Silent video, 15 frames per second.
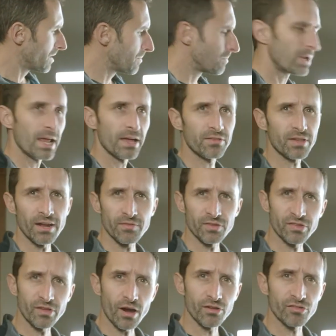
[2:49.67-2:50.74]
But it has kind of a
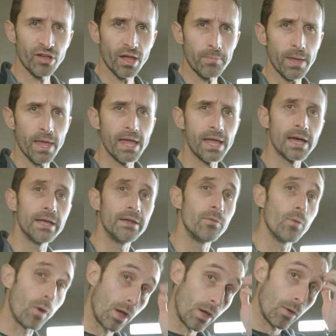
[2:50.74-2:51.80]
star shape, and
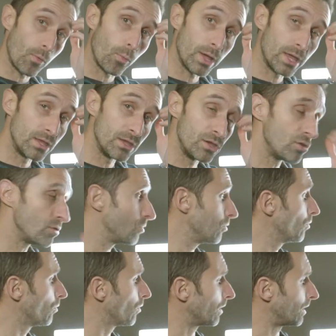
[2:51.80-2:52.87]
when
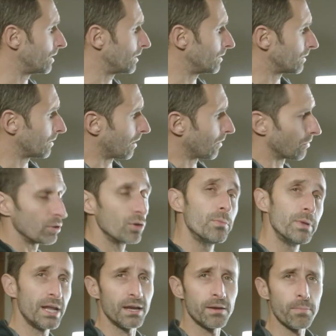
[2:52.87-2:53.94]
you are
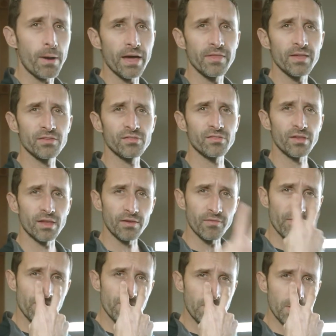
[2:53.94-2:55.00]
illuminated by this,
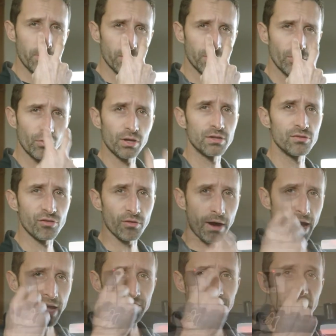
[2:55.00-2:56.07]
if people can look into your
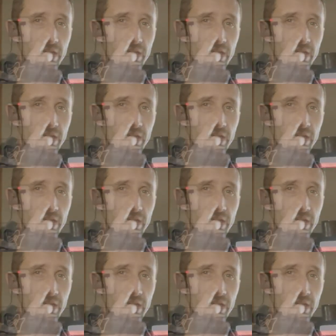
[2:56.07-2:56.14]
eyes,